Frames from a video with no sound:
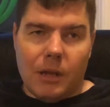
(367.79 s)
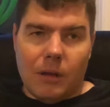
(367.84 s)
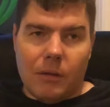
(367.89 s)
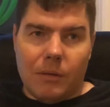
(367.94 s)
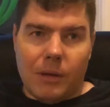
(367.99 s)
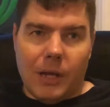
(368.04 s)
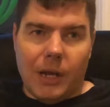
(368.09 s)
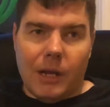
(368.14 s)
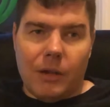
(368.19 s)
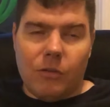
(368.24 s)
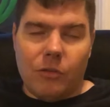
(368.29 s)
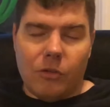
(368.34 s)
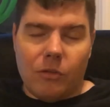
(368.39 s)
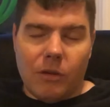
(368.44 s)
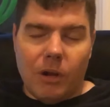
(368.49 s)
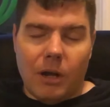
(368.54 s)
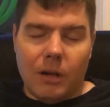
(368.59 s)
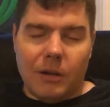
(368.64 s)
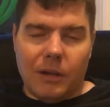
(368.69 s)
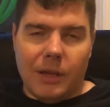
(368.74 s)
well, like, I just
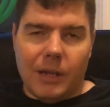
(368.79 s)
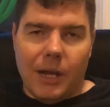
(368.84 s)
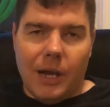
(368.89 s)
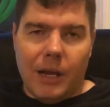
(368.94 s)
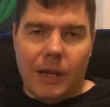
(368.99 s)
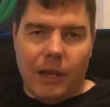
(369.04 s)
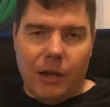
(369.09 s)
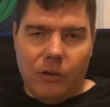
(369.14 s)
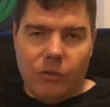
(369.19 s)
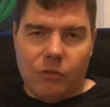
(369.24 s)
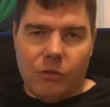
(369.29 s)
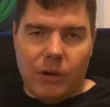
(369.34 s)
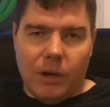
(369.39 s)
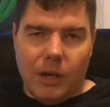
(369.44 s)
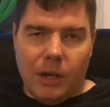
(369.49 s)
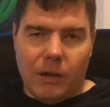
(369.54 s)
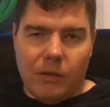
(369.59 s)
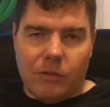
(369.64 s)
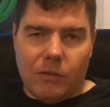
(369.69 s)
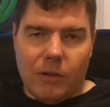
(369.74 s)
talked to the guy
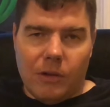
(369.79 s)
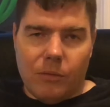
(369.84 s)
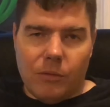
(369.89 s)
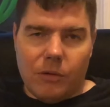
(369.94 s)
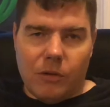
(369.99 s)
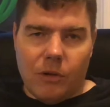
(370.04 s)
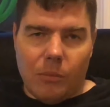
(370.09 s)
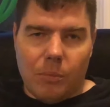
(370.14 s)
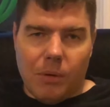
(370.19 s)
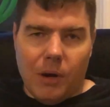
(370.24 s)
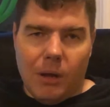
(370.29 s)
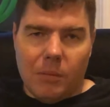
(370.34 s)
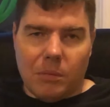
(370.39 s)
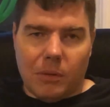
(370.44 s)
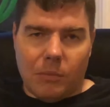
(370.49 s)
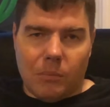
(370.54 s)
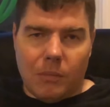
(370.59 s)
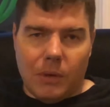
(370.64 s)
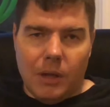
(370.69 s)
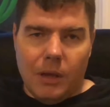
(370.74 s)
yesterday. He said there was no
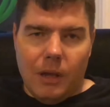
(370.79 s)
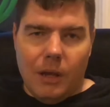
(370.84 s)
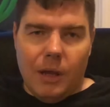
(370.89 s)
problem.